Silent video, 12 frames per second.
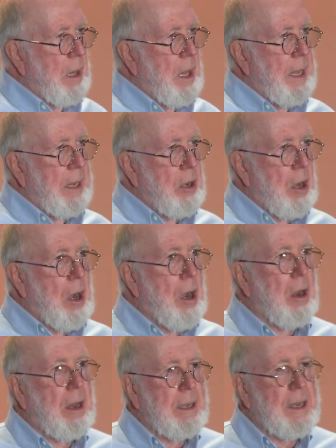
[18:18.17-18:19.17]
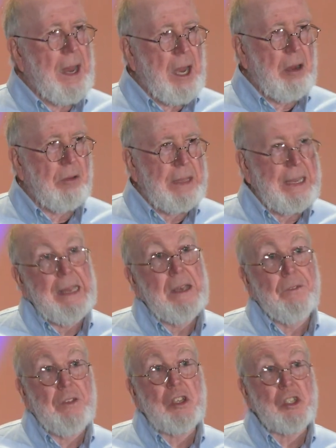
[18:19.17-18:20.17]
like are inherently
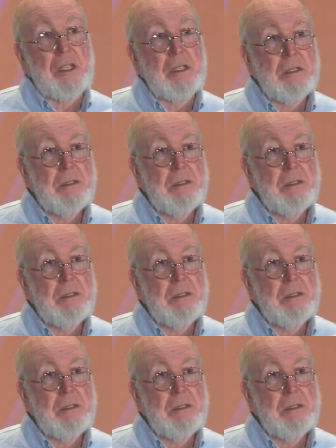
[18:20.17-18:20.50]
inefficient